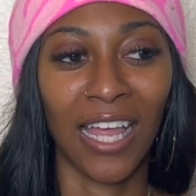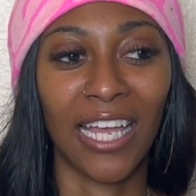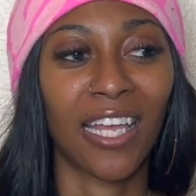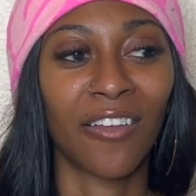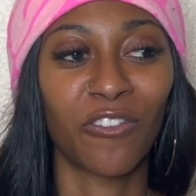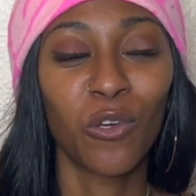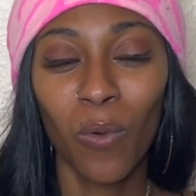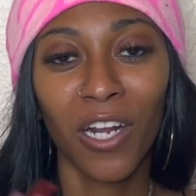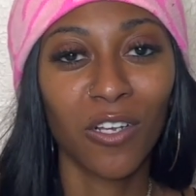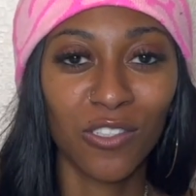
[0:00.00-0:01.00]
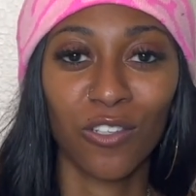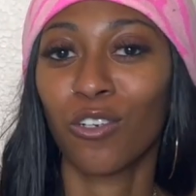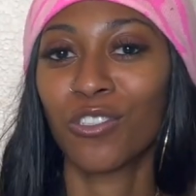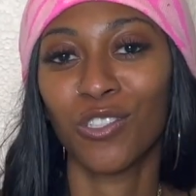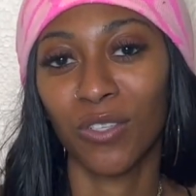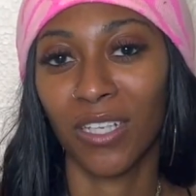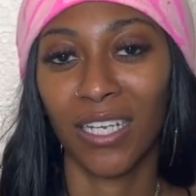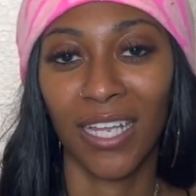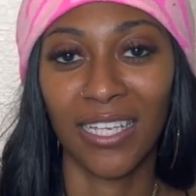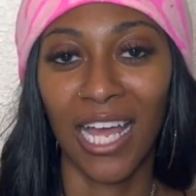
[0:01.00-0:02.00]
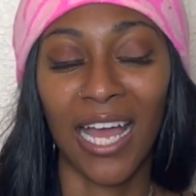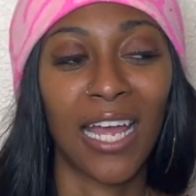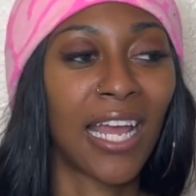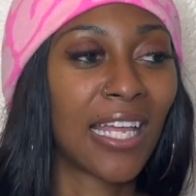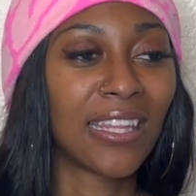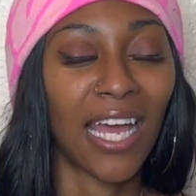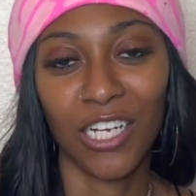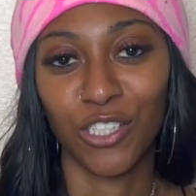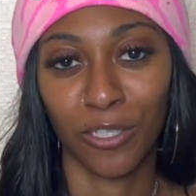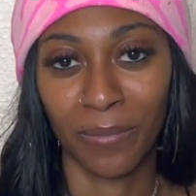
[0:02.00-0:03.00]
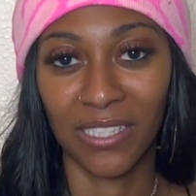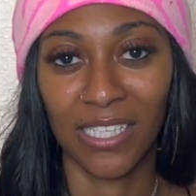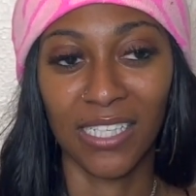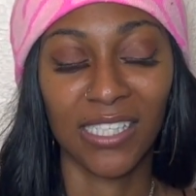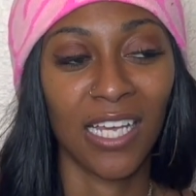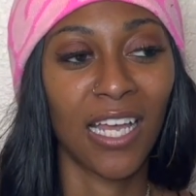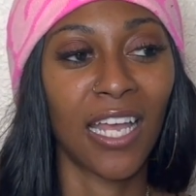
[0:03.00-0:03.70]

like if you want to go to the grocery store looking like that, that is your business.